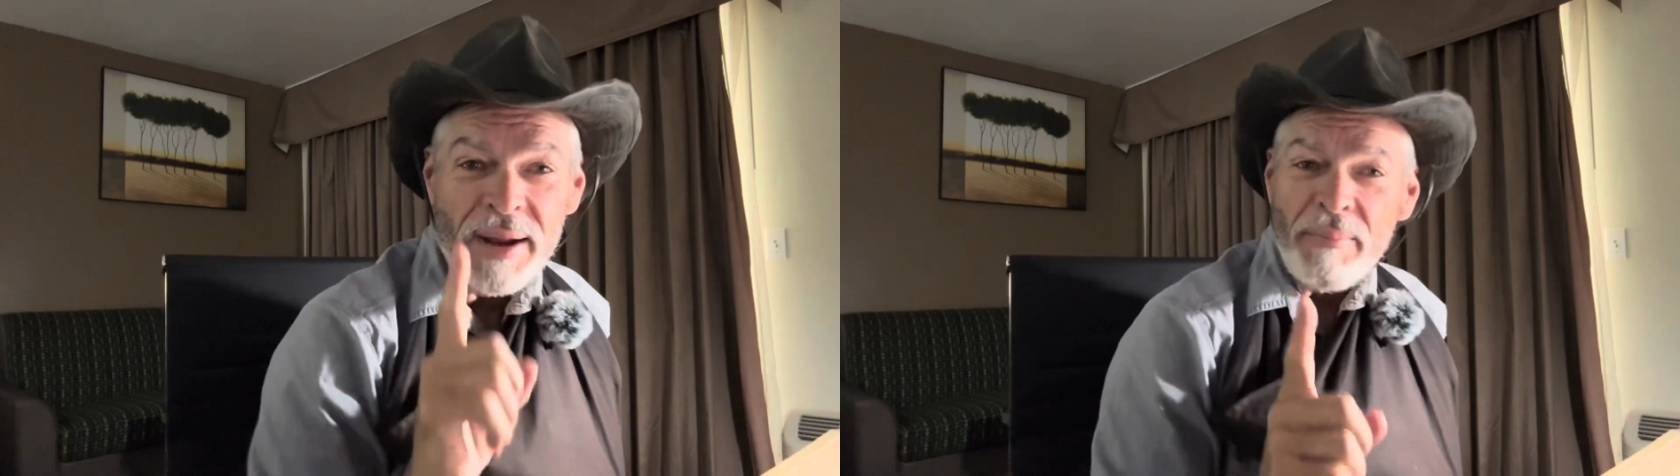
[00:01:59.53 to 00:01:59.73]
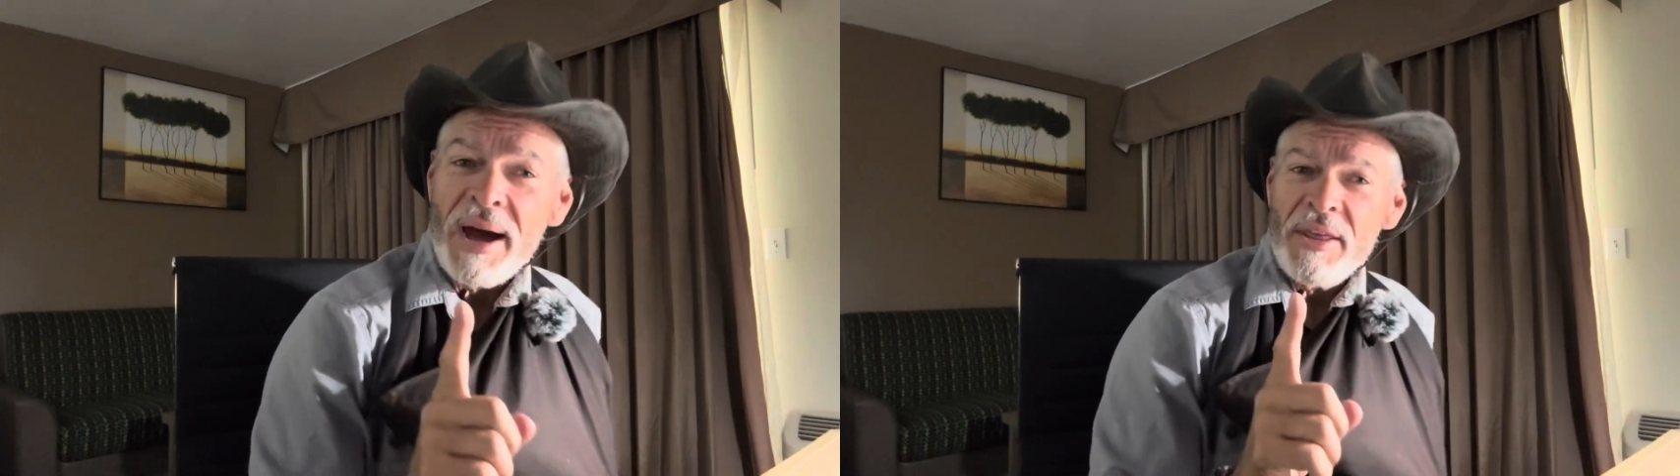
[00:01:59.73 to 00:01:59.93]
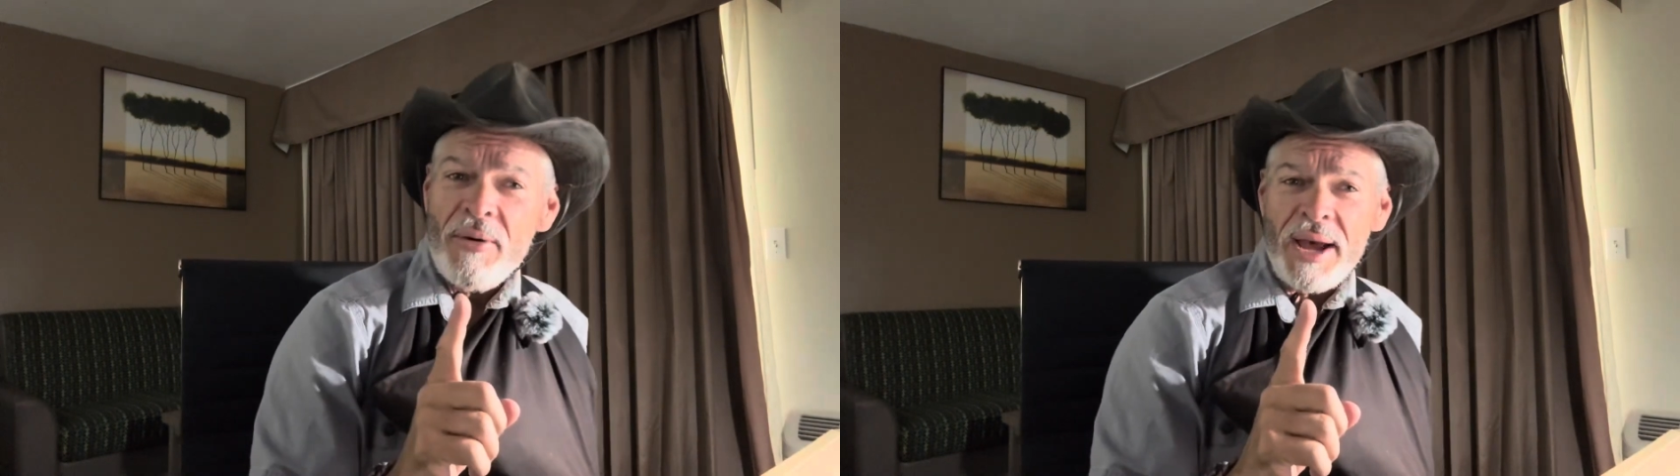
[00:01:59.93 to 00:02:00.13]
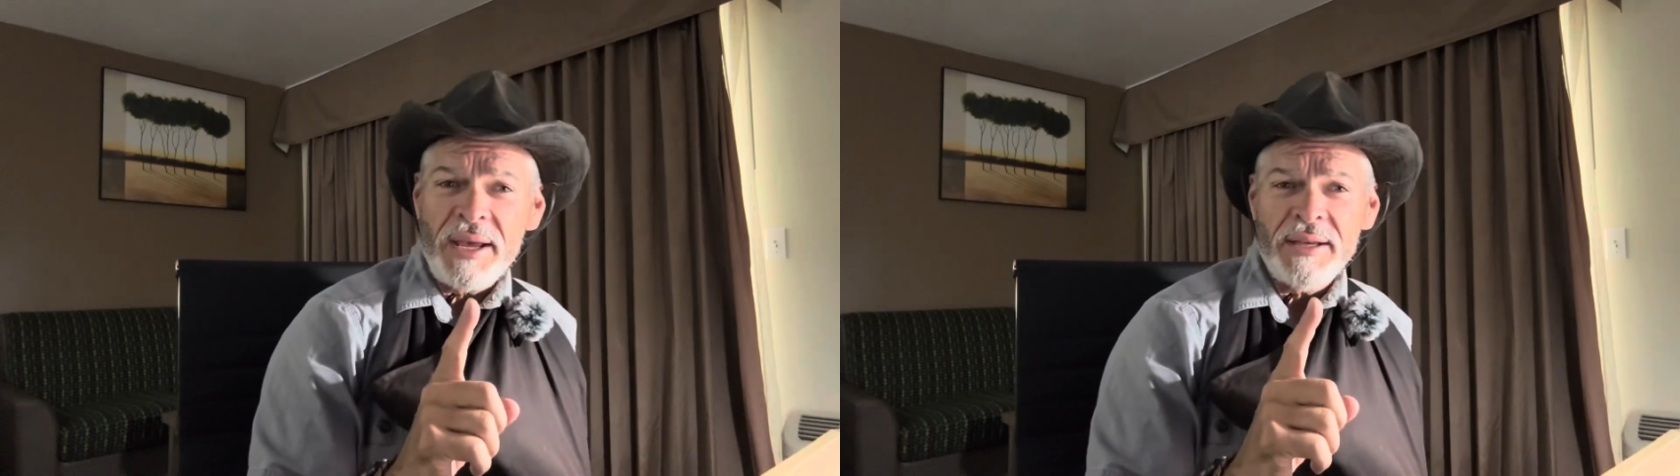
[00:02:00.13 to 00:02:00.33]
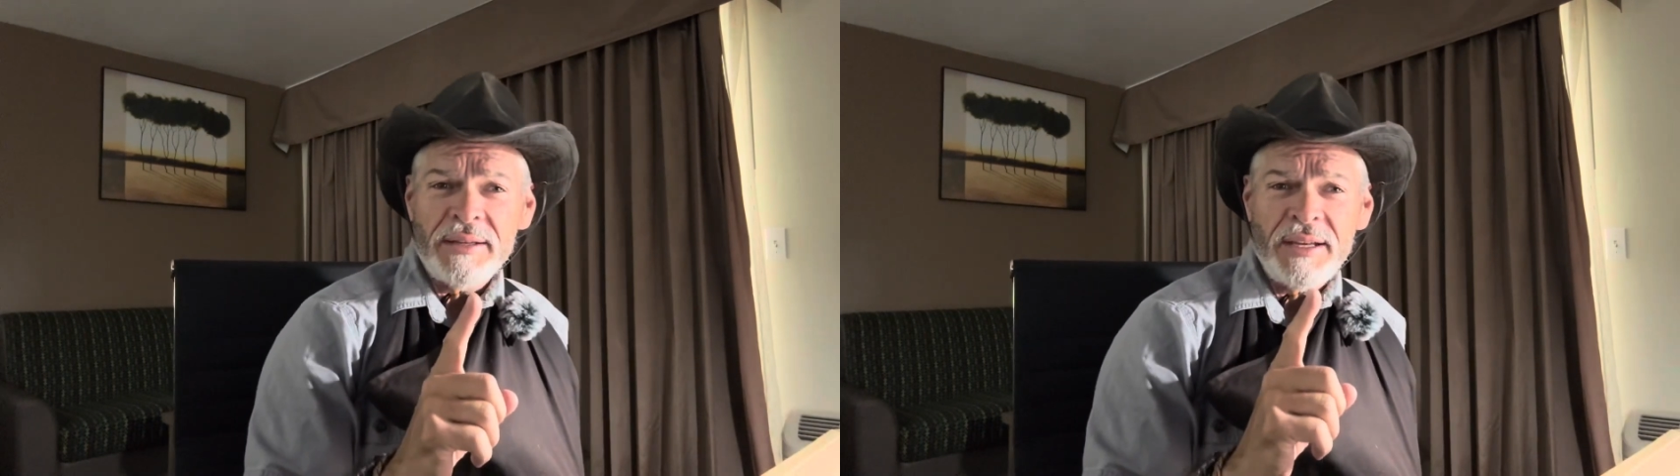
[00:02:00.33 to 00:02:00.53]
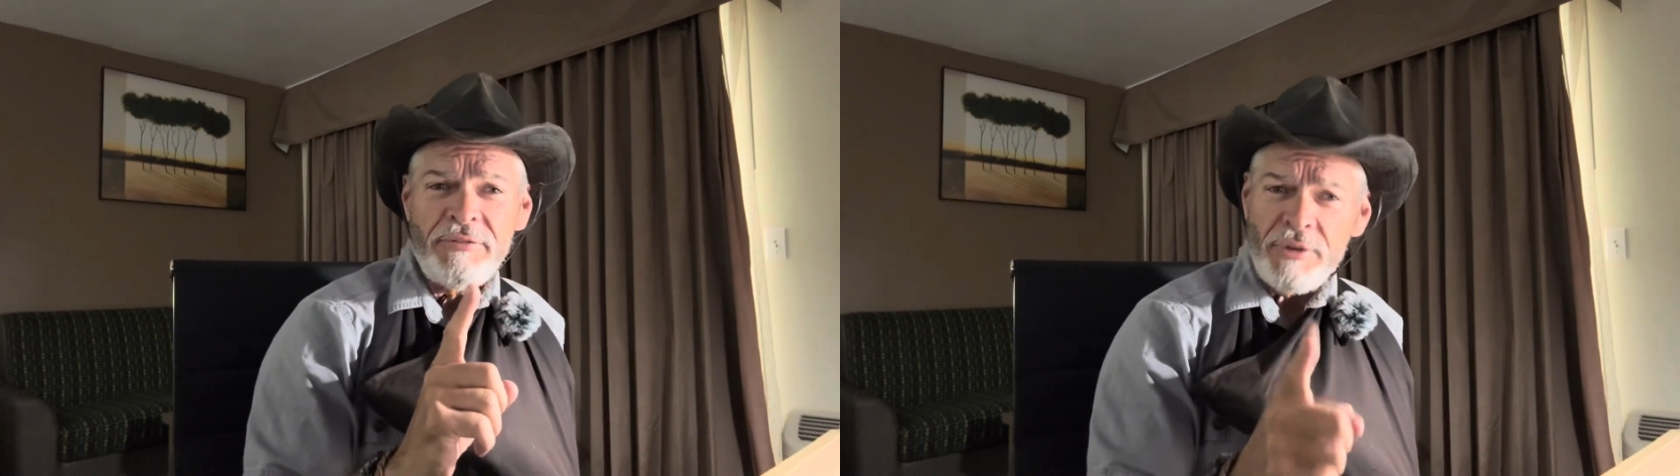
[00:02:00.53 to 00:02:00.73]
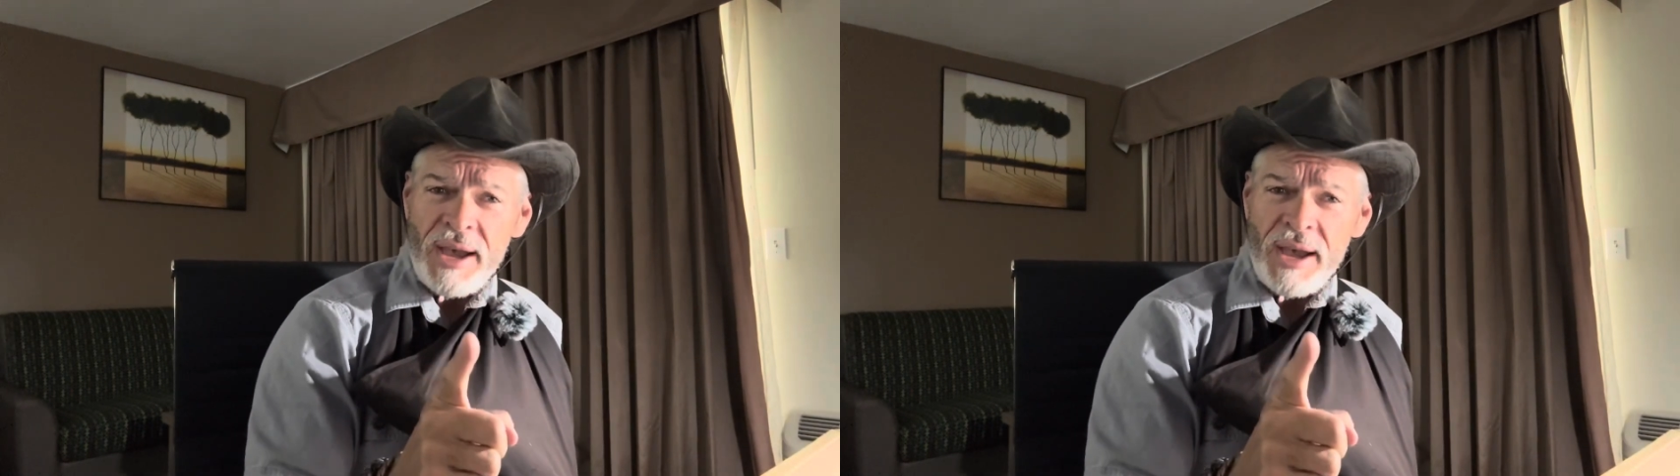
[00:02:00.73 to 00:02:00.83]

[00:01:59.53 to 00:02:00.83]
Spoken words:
And by the way, if you